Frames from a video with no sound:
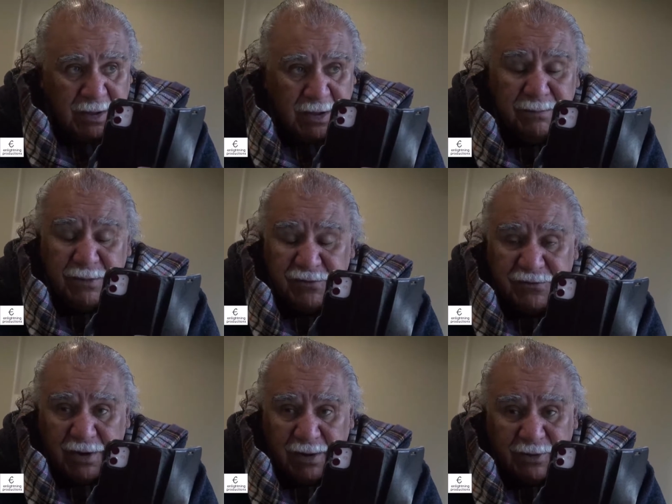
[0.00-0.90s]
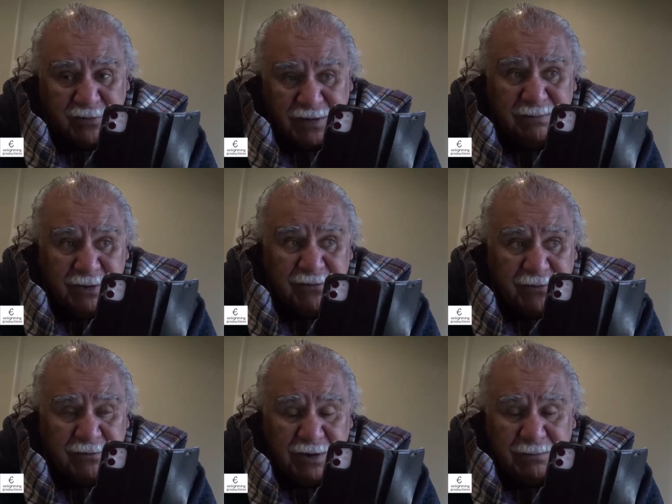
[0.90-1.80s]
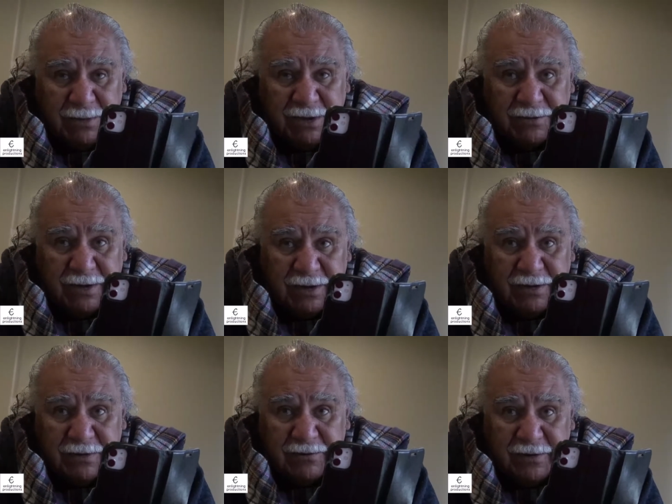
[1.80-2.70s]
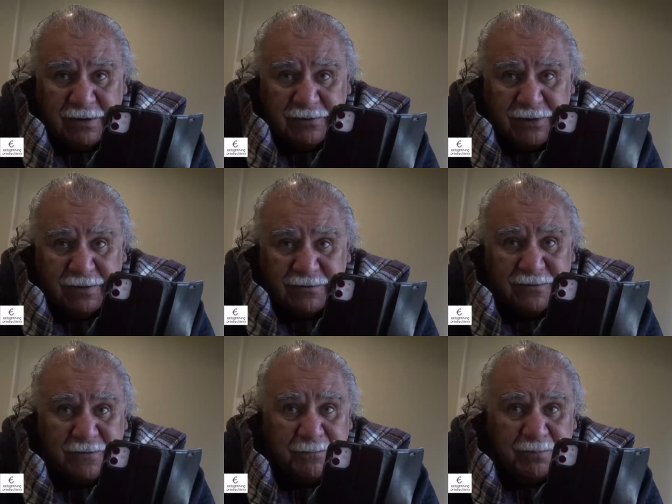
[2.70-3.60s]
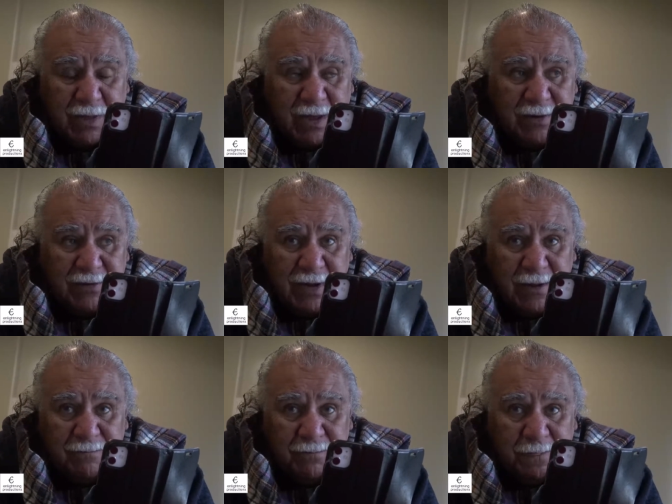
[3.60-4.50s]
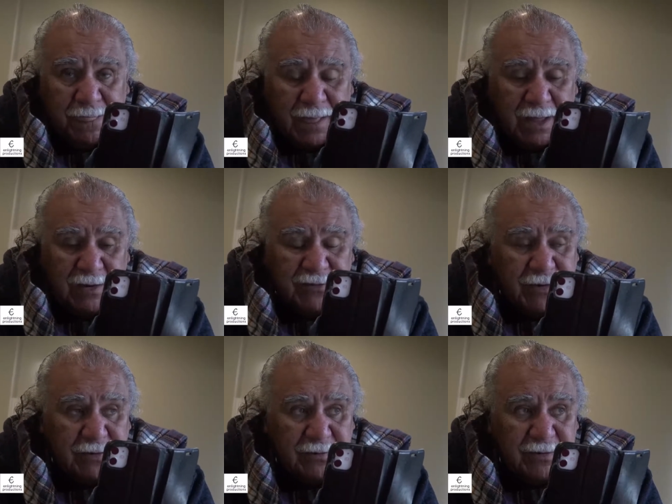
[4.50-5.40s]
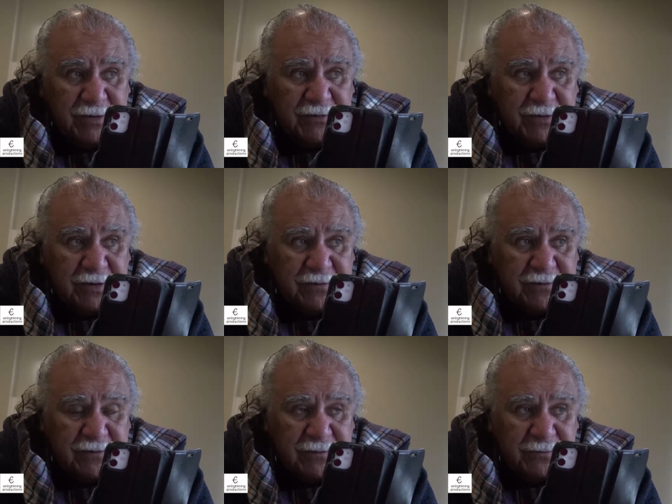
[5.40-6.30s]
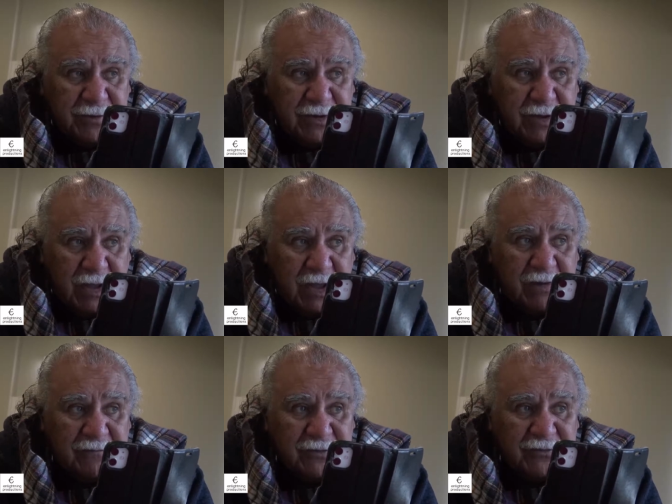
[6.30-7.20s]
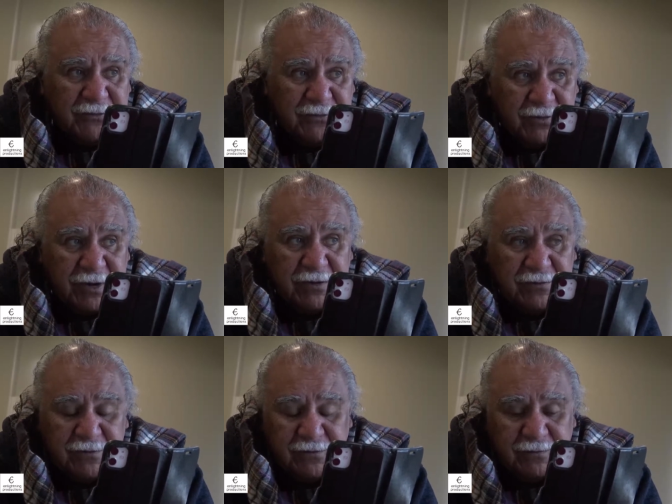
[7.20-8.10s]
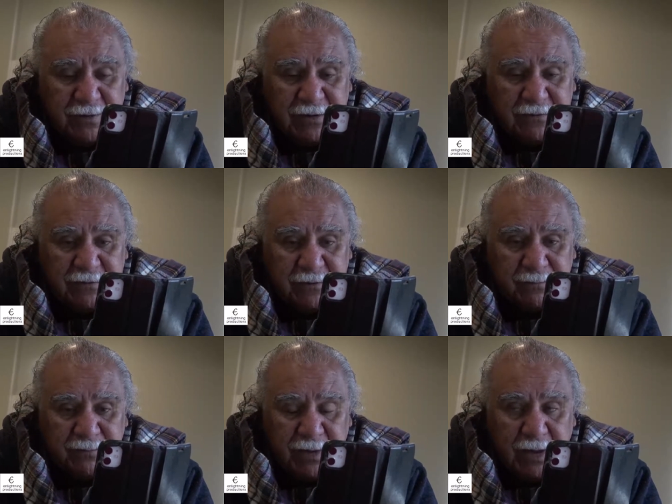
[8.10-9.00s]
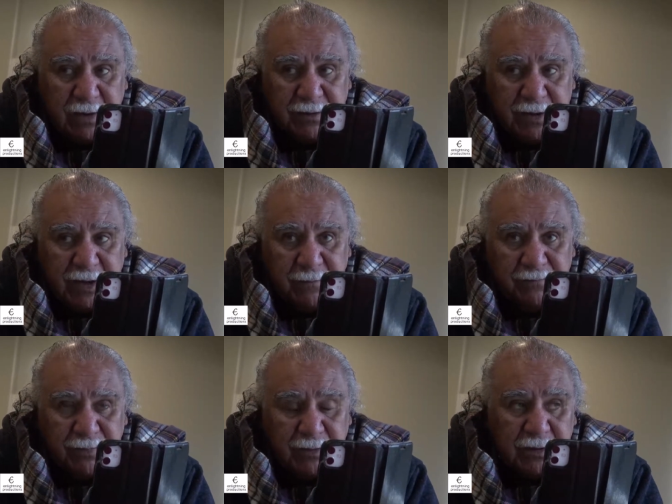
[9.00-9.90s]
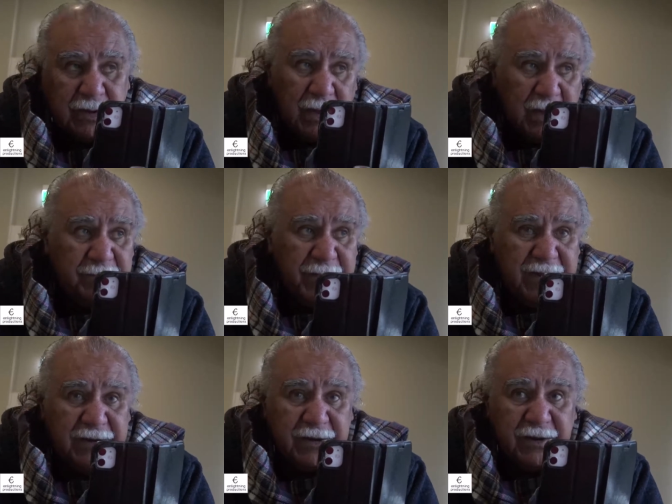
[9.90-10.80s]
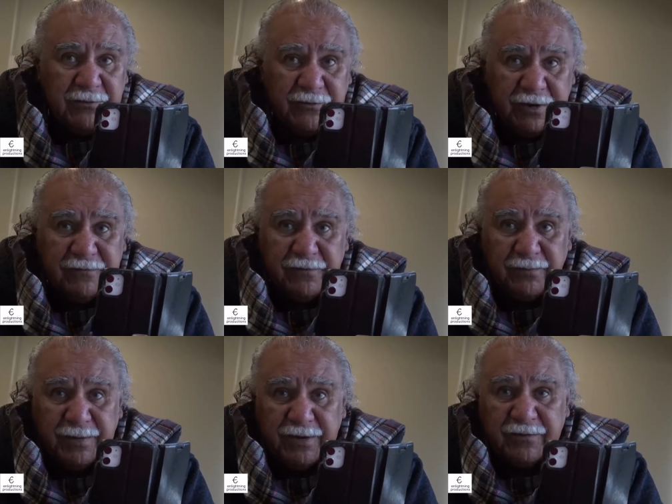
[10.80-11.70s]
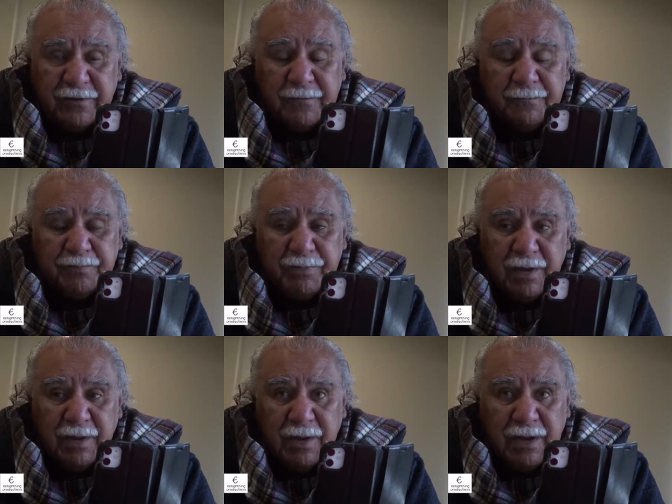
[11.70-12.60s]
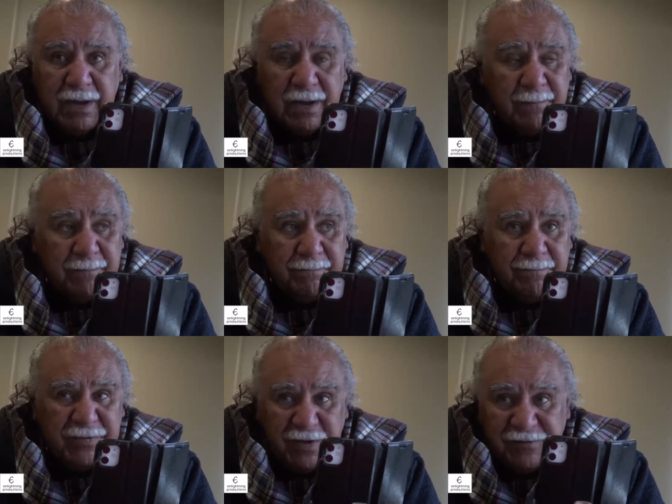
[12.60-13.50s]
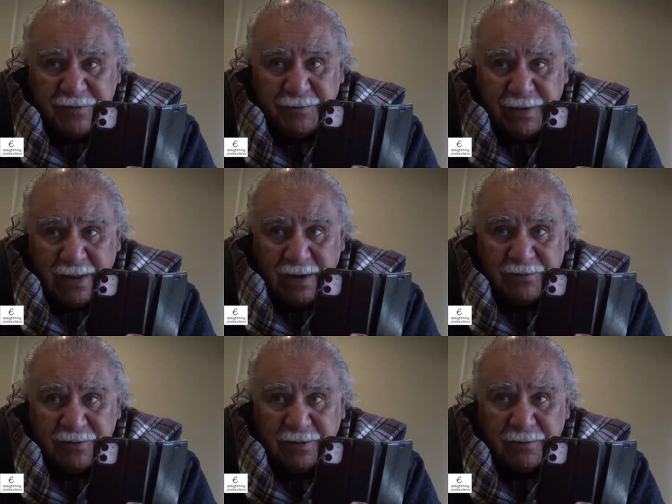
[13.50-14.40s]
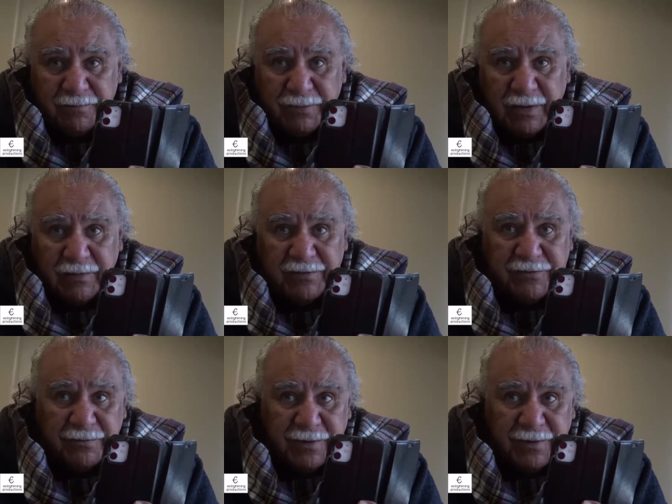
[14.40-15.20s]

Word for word: emus die, because emus do eat meat, they eat those little things. And um, and so it's, it's, we have a shocking situation. And um, yeah, I'm painting a dreadful picture, um, but that's the reality, and that's the